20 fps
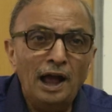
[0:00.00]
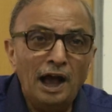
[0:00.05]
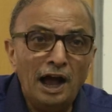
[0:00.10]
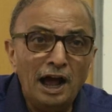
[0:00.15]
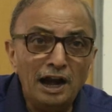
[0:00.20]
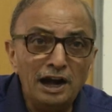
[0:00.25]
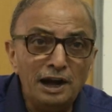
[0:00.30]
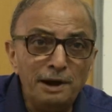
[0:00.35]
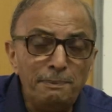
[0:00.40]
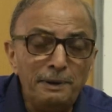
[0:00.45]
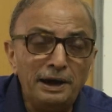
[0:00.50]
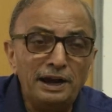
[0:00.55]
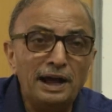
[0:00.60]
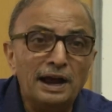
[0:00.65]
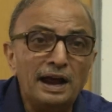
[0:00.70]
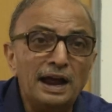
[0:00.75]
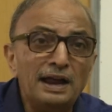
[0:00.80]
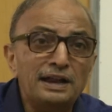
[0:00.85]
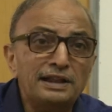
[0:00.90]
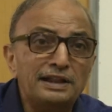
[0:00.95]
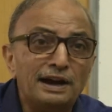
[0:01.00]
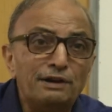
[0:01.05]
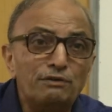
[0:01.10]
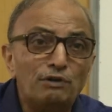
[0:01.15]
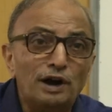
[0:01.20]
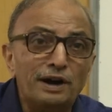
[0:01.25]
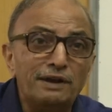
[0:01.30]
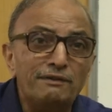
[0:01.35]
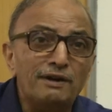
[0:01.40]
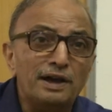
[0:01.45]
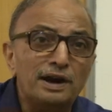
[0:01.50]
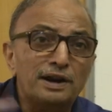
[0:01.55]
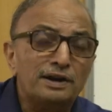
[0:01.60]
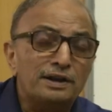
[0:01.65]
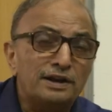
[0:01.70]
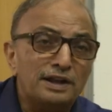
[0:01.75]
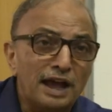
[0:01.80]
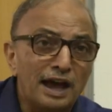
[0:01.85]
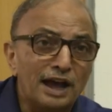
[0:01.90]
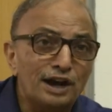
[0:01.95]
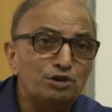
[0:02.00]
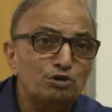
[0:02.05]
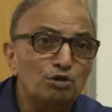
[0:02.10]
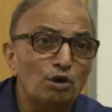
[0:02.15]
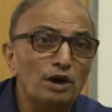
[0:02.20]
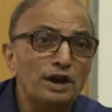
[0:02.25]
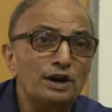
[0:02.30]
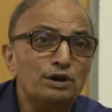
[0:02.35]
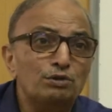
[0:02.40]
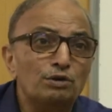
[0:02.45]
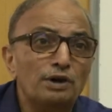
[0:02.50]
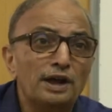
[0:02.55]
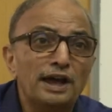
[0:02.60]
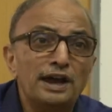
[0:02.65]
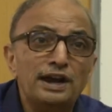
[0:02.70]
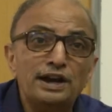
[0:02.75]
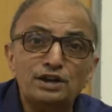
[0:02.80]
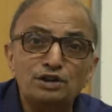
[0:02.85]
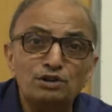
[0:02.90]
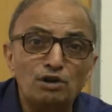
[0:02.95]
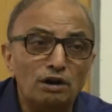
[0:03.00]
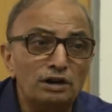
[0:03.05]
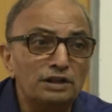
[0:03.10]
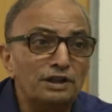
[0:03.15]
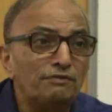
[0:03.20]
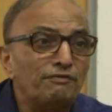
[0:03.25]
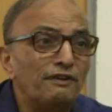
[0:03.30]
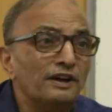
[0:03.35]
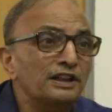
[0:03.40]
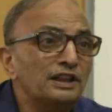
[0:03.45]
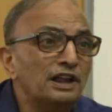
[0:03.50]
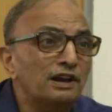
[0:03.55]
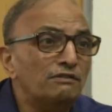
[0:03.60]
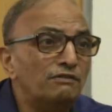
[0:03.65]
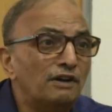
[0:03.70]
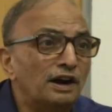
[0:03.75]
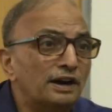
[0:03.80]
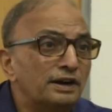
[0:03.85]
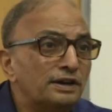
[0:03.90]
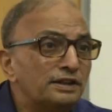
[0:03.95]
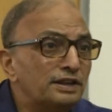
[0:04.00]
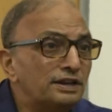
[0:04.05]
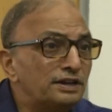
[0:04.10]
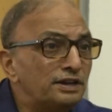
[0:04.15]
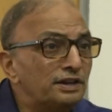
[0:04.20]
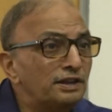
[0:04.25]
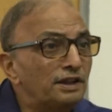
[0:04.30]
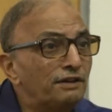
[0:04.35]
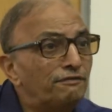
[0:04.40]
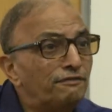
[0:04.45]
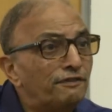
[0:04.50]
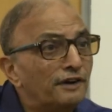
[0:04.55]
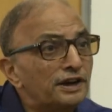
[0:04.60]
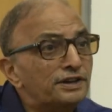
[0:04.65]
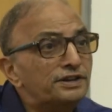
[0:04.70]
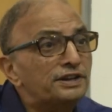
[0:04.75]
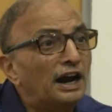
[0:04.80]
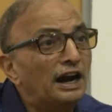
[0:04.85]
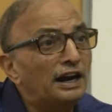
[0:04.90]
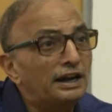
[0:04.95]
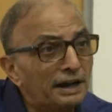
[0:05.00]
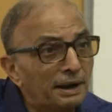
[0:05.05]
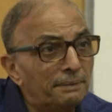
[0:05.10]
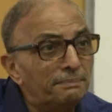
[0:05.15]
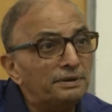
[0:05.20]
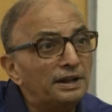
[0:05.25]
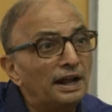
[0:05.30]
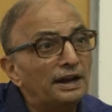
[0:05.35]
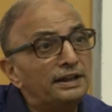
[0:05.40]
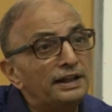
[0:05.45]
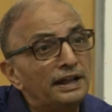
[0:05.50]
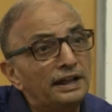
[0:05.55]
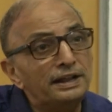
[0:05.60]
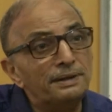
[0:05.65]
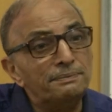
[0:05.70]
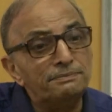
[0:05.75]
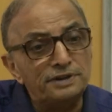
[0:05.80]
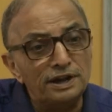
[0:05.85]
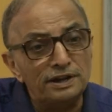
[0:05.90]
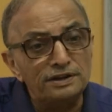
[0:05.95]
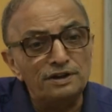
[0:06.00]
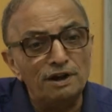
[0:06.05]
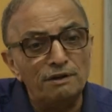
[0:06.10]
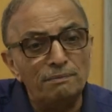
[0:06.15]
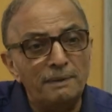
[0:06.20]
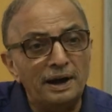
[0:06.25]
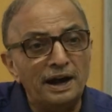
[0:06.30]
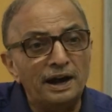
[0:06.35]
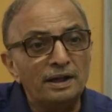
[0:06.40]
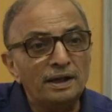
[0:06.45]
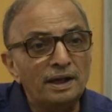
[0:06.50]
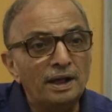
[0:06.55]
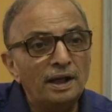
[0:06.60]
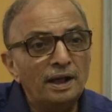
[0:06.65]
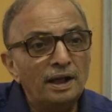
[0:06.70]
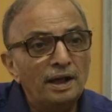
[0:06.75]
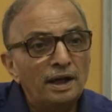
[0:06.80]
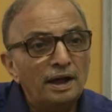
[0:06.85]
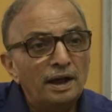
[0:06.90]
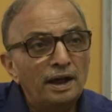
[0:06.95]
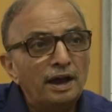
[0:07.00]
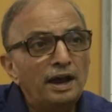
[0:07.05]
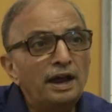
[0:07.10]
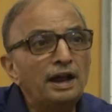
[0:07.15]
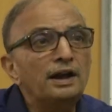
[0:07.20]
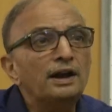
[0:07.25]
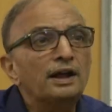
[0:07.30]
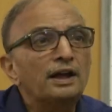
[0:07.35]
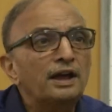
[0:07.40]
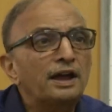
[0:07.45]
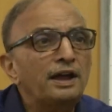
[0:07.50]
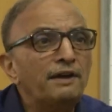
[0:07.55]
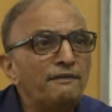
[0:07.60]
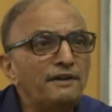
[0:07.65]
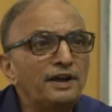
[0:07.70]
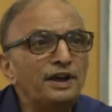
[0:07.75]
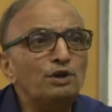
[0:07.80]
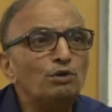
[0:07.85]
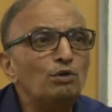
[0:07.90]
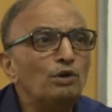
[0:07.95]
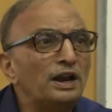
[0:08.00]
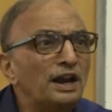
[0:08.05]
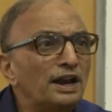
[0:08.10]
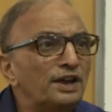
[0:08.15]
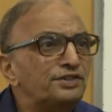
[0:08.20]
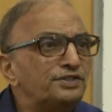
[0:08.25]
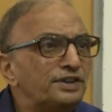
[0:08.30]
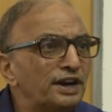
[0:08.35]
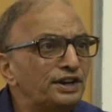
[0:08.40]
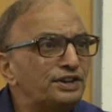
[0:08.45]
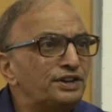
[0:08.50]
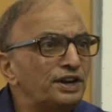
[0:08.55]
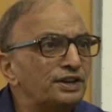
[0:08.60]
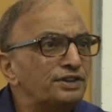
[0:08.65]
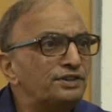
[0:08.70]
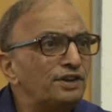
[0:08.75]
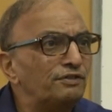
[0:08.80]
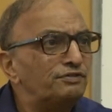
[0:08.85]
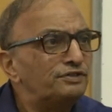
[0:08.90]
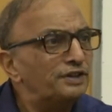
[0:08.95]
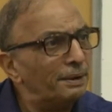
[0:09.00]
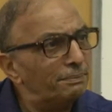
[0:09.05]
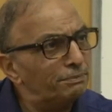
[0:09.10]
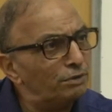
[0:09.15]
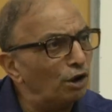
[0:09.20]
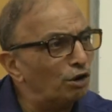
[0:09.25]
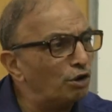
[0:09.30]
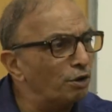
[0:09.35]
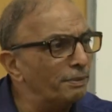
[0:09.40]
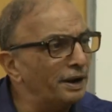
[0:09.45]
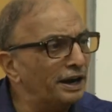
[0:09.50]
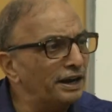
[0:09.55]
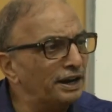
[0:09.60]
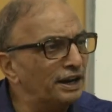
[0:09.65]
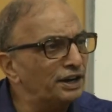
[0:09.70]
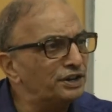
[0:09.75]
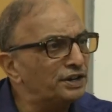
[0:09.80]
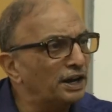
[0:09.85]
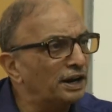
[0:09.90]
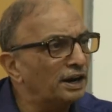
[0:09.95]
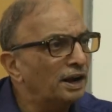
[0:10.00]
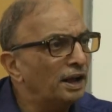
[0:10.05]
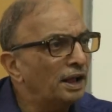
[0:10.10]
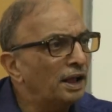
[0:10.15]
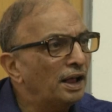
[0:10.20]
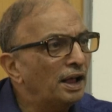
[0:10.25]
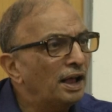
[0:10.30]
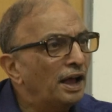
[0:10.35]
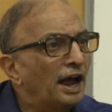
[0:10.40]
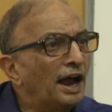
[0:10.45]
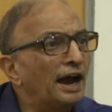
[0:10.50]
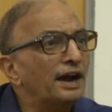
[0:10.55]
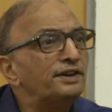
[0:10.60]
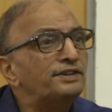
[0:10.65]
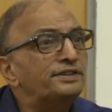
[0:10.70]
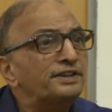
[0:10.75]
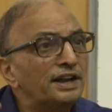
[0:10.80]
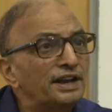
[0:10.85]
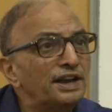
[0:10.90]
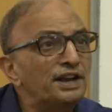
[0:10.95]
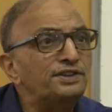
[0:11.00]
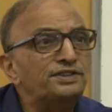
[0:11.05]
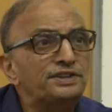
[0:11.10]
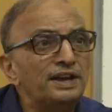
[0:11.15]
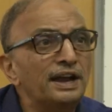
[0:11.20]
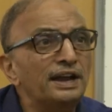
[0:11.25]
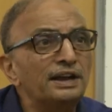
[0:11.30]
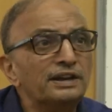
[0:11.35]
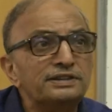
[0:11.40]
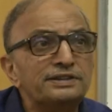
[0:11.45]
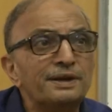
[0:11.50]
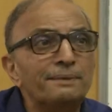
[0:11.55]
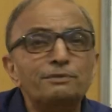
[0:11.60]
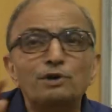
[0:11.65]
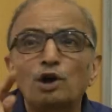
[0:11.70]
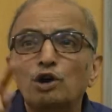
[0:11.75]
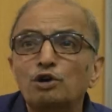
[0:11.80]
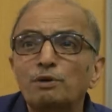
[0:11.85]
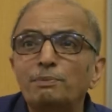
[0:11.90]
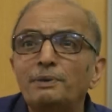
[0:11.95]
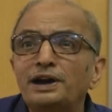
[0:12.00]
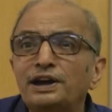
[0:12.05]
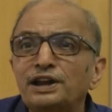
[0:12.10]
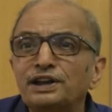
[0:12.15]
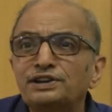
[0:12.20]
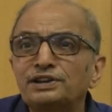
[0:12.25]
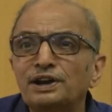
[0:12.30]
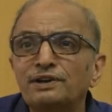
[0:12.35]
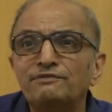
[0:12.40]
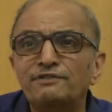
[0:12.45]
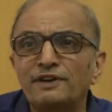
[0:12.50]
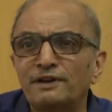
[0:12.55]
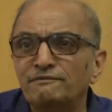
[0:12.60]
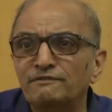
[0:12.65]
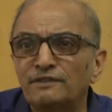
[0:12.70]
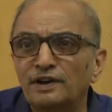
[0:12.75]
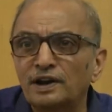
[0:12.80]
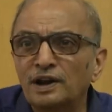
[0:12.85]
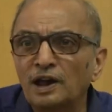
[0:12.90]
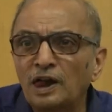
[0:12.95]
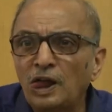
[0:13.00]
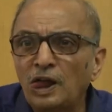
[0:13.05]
I'll repeat again that whatever they are showing today is not the final word. This is the first attempt that they themselves have made in giving you illustrations of some documentation and suggesting some documentation framework.